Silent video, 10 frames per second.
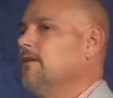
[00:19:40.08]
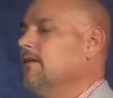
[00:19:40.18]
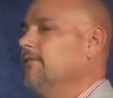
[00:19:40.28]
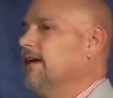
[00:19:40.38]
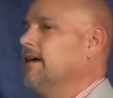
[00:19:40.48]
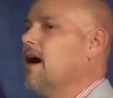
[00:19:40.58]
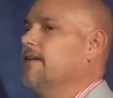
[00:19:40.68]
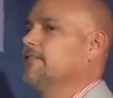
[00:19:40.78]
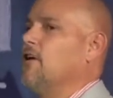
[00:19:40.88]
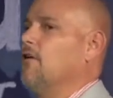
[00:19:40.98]
that God
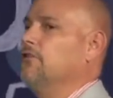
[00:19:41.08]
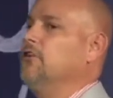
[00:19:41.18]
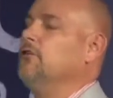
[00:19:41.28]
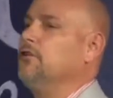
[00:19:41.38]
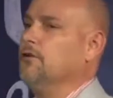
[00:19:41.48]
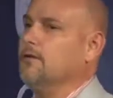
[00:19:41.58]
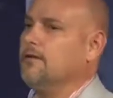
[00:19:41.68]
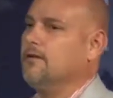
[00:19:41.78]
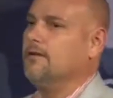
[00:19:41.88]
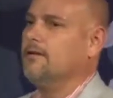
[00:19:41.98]
has called you
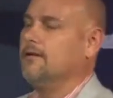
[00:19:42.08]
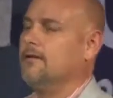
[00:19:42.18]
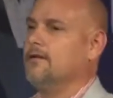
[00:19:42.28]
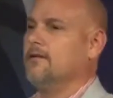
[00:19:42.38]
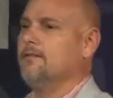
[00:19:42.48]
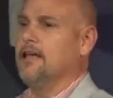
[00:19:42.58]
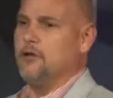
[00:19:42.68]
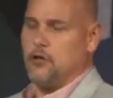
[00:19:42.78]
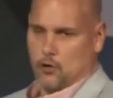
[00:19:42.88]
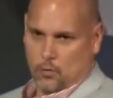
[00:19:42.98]
to, that
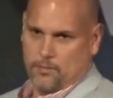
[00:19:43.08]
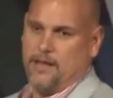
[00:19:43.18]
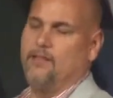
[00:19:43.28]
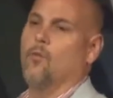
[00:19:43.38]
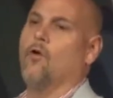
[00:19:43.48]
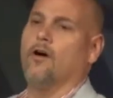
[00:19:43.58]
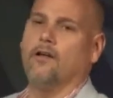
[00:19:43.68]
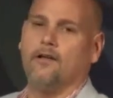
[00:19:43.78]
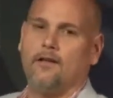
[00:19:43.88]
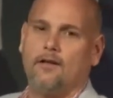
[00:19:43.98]
you would be the
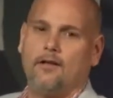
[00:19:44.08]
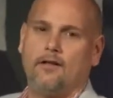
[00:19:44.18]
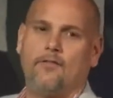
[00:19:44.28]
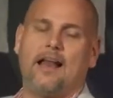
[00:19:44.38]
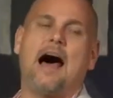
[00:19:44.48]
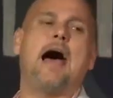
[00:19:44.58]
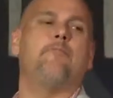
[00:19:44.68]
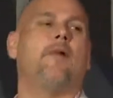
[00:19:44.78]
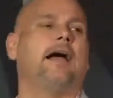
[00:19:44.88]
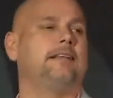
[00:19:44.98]
one that I
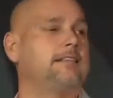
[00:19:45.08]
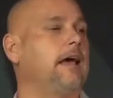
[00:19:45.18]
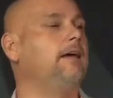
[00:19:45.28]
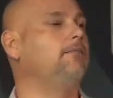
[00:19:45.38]
might save